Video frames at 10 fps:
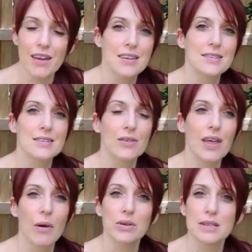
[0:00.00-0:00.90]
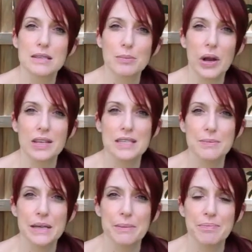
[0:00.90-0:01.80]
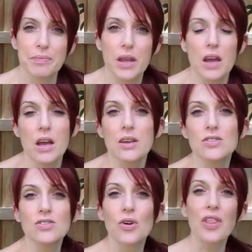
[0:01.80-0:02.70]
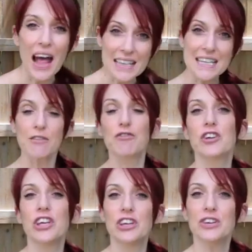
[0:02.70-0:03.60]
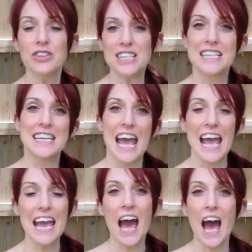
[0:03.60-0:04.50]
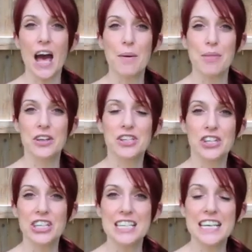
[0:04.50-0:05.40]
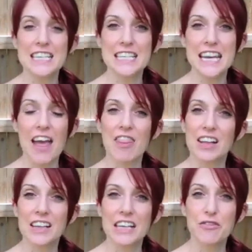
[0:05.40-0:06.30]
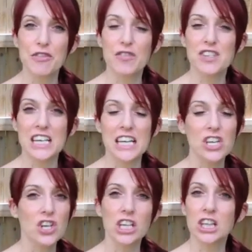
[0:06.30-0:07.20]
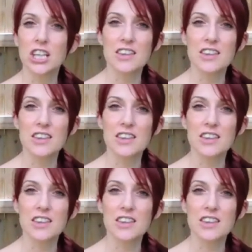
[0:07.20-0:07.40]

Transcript: So that was a surprise to me. So that's it for you today. The Dirty Dozen and the Clean 15. You can look